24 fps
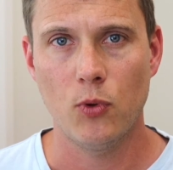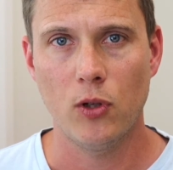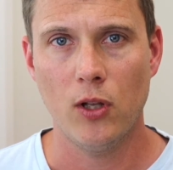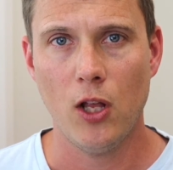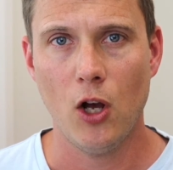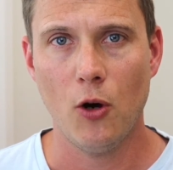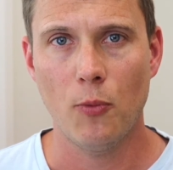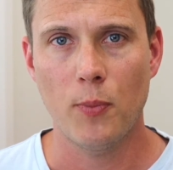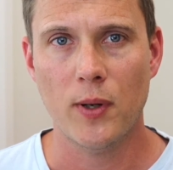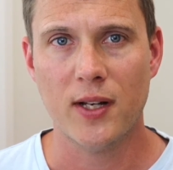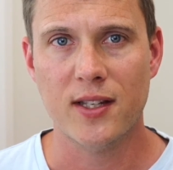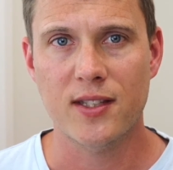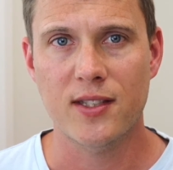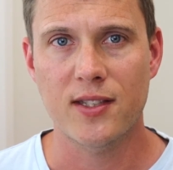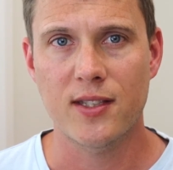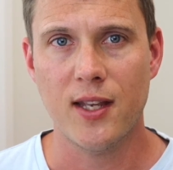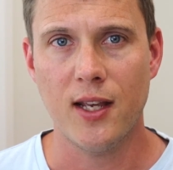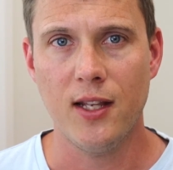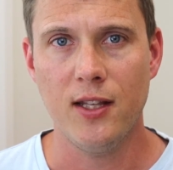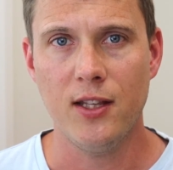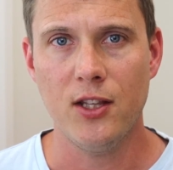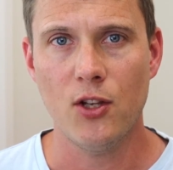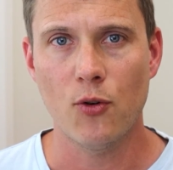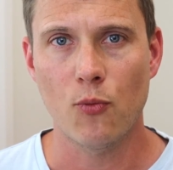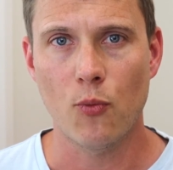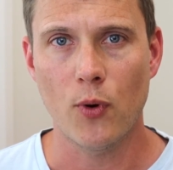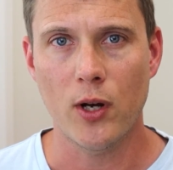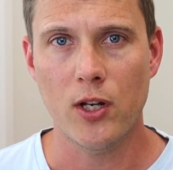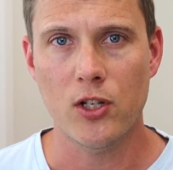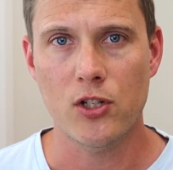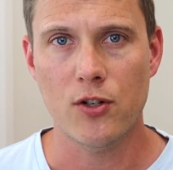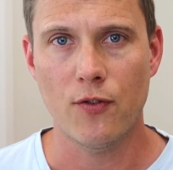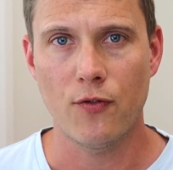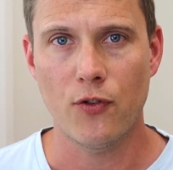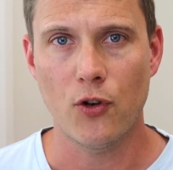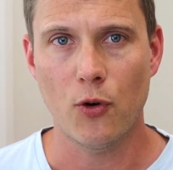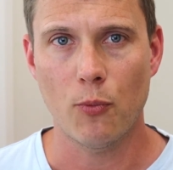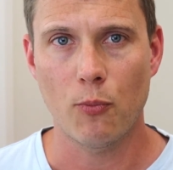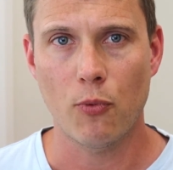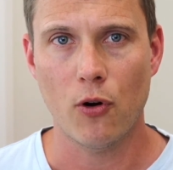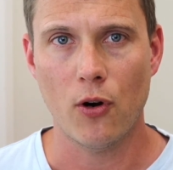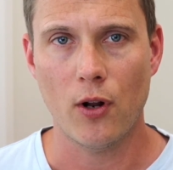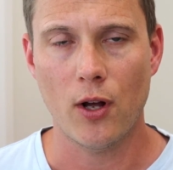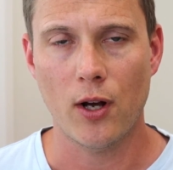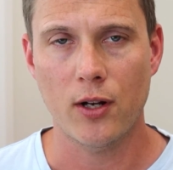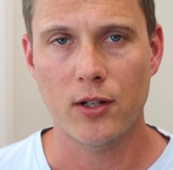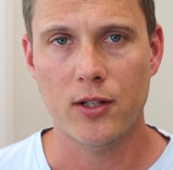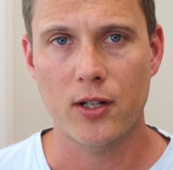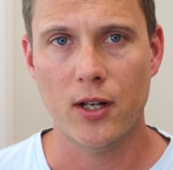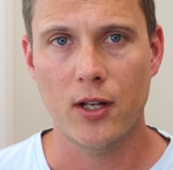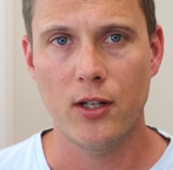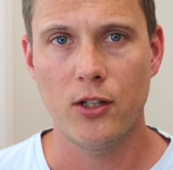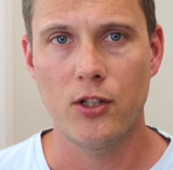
will help extend the reach of your product